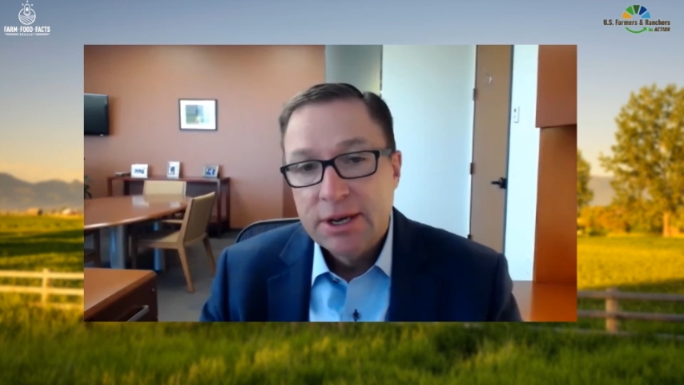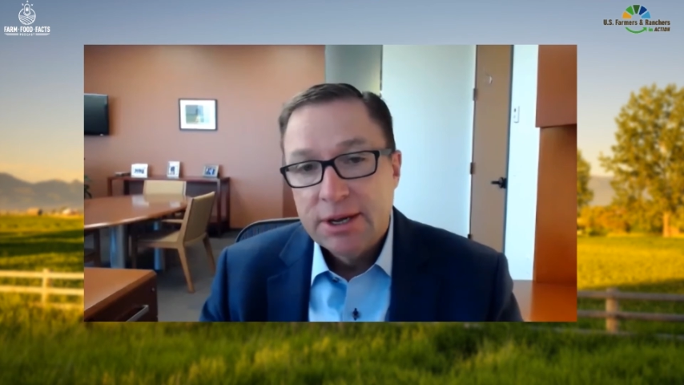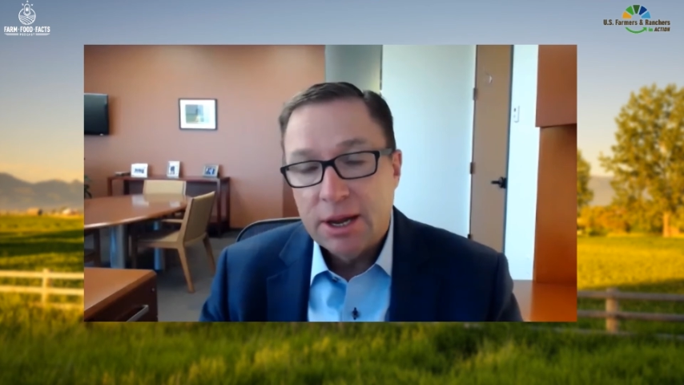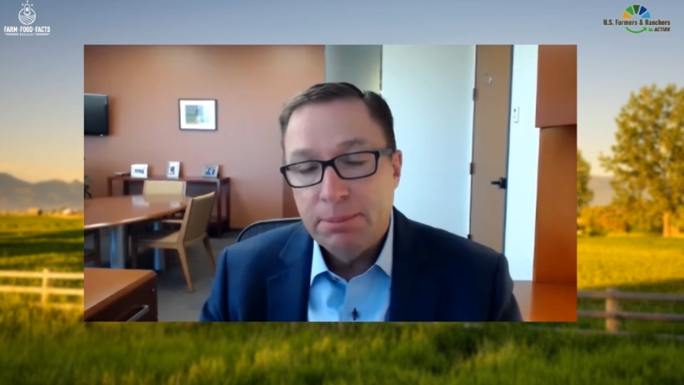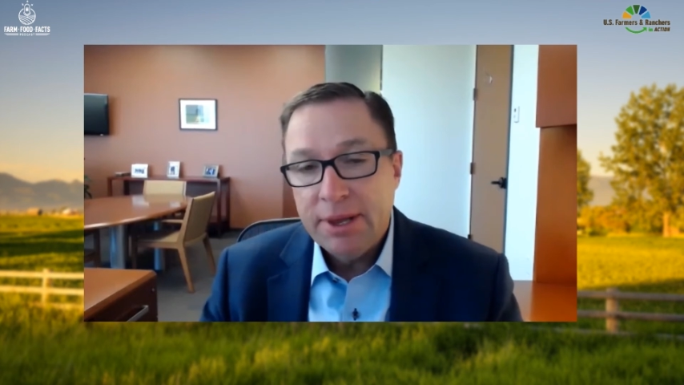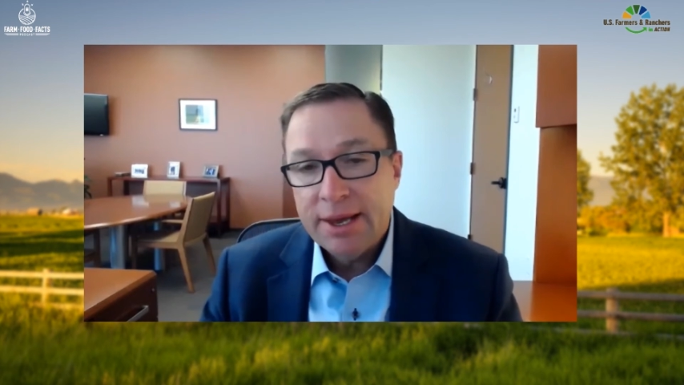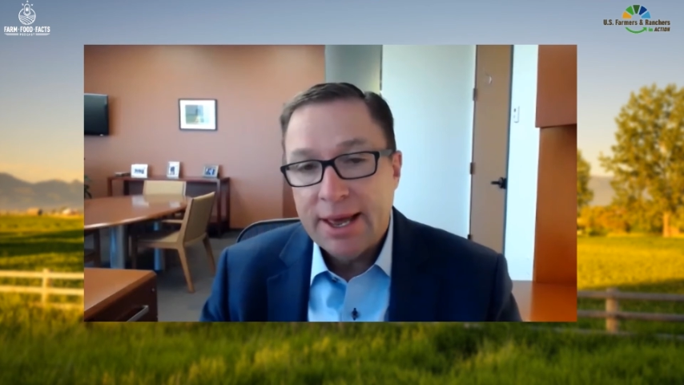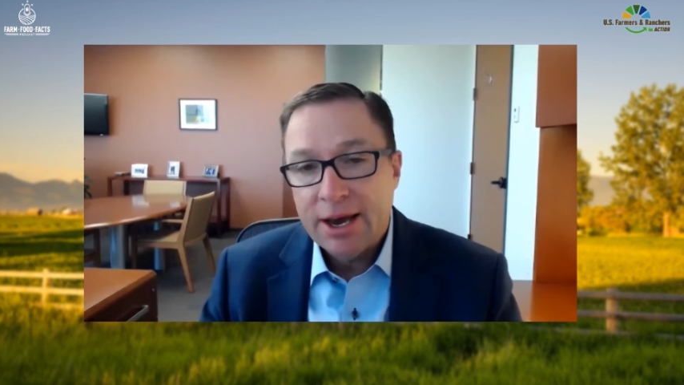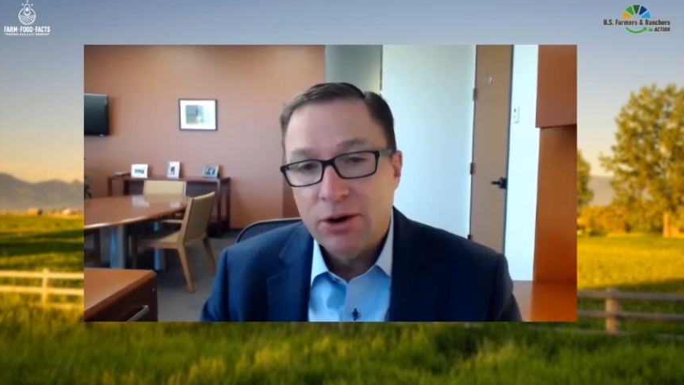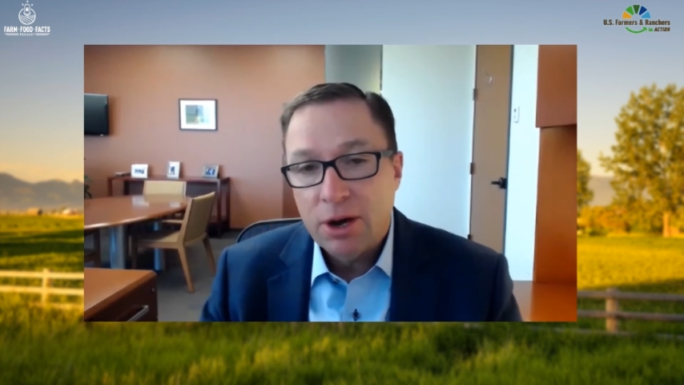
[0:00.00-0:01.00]
and being
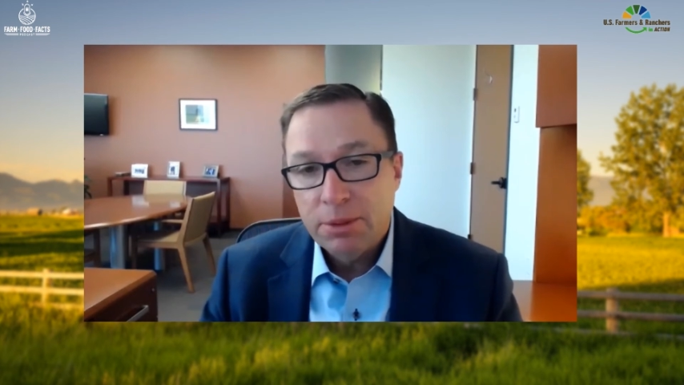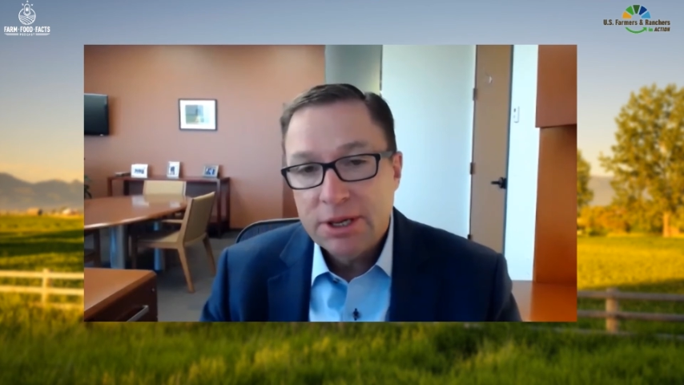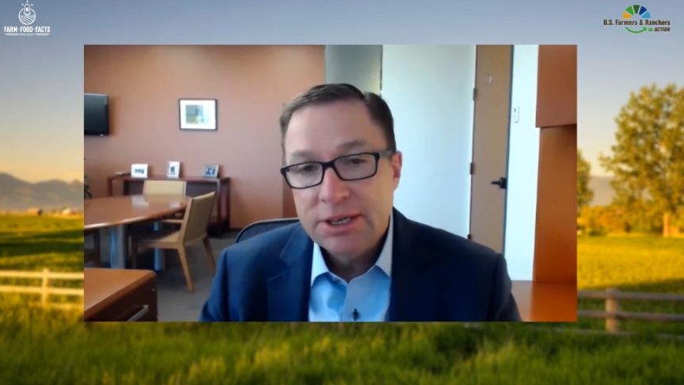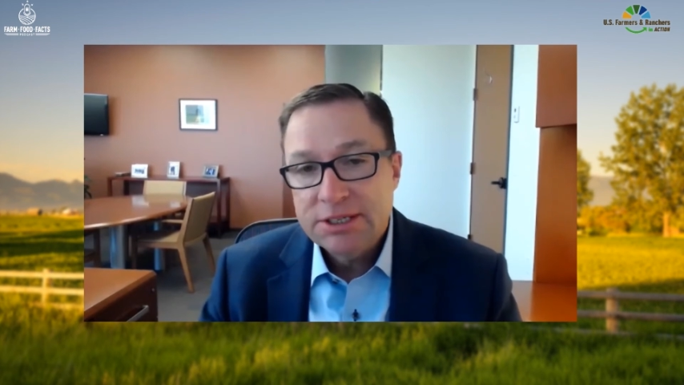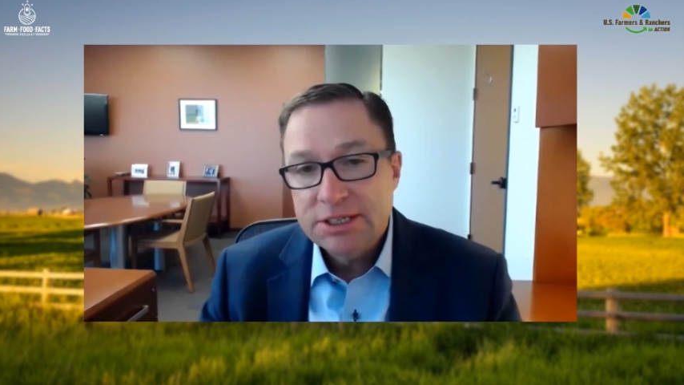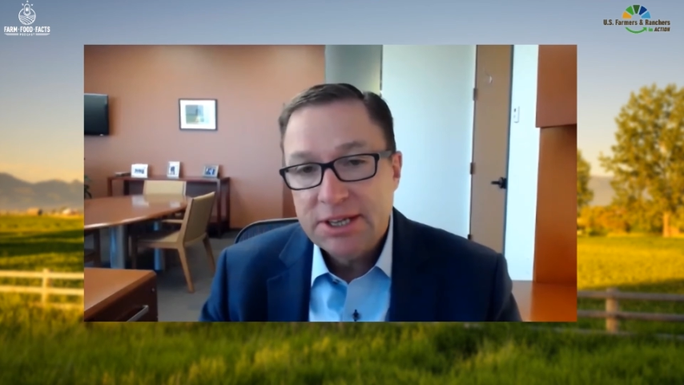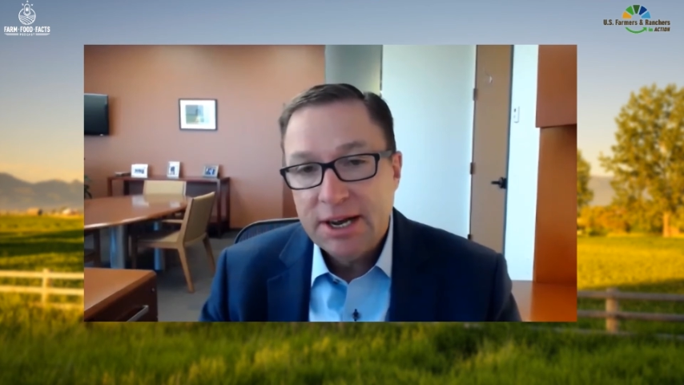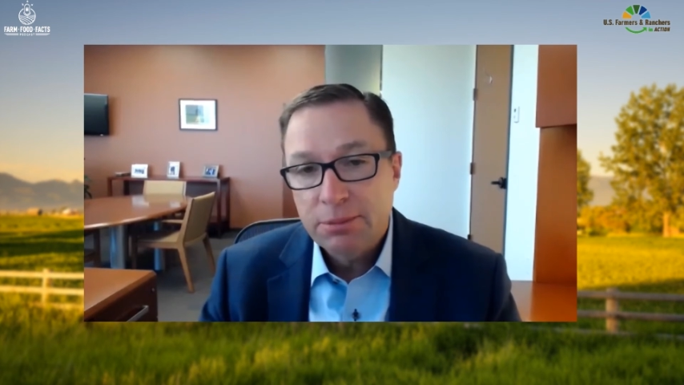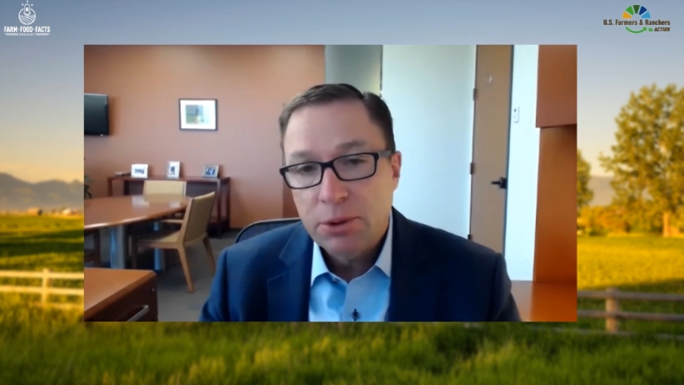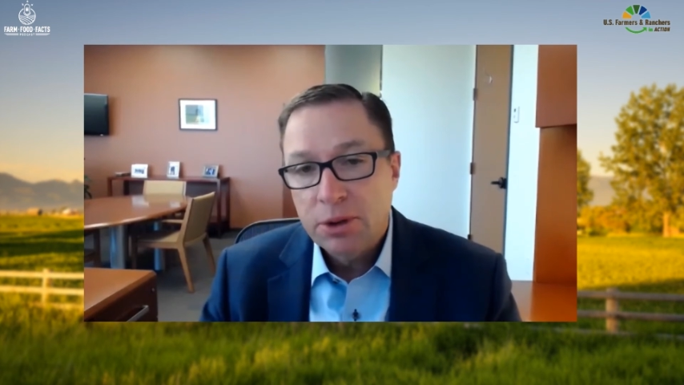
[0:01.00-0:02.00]
economically
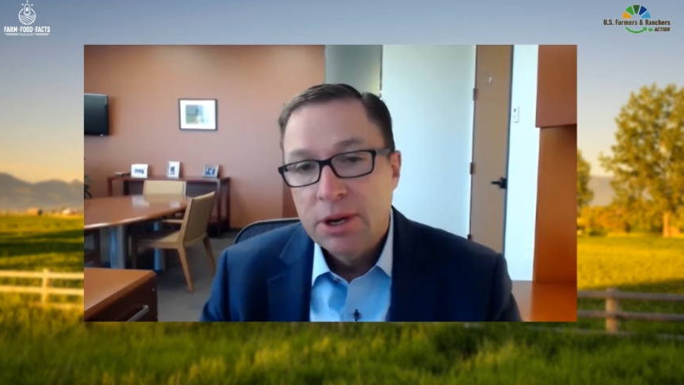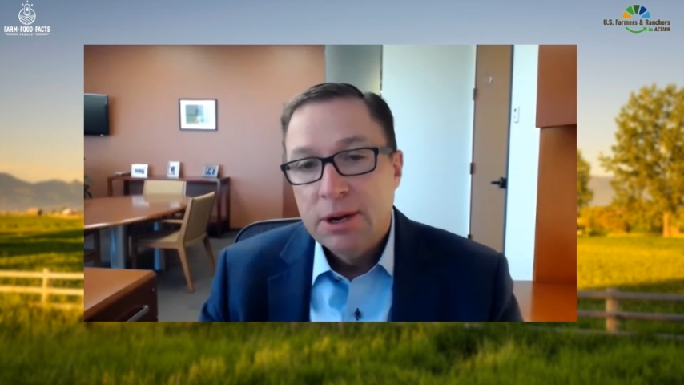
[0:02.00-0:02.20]
sustainable,